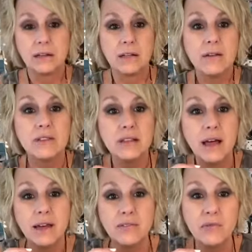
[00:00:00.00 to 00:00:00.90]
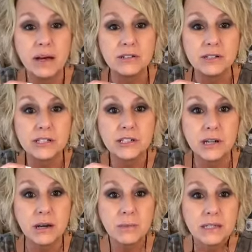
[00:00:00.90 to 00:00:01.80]
Love and Life by Trish
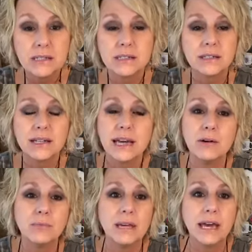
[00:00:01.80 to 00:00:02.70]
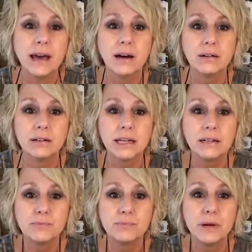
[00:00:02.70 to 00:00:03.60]
Thomas. Help me out.
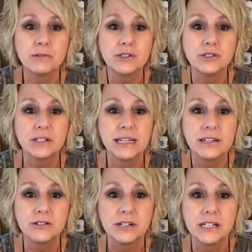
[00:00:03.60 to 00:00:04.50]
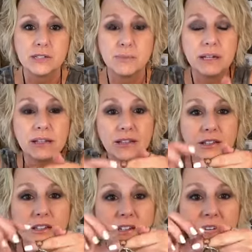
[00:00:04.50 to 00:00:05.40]
Post your link, Trish. But
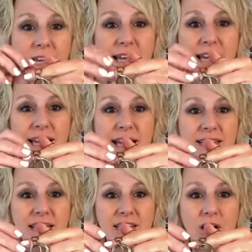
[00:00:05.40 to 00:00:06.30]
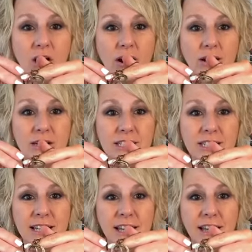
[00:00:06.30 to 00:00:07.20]
look at these
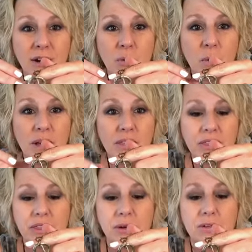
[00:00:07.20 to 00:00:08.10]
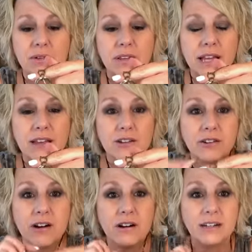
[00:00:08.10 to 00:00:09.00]
hearts with the
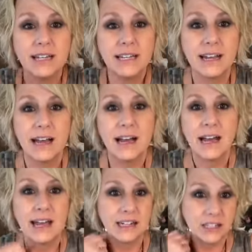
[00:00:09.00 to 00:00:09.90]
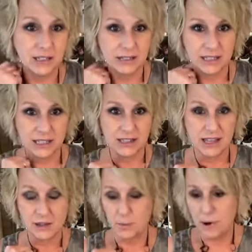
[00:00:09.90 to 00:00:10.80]
leather on it and this
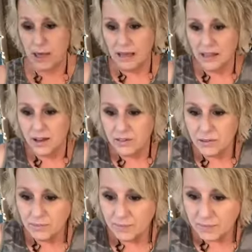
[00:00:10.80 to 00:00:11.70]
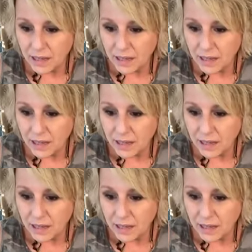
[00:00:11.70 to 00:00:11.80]
leather, I love them.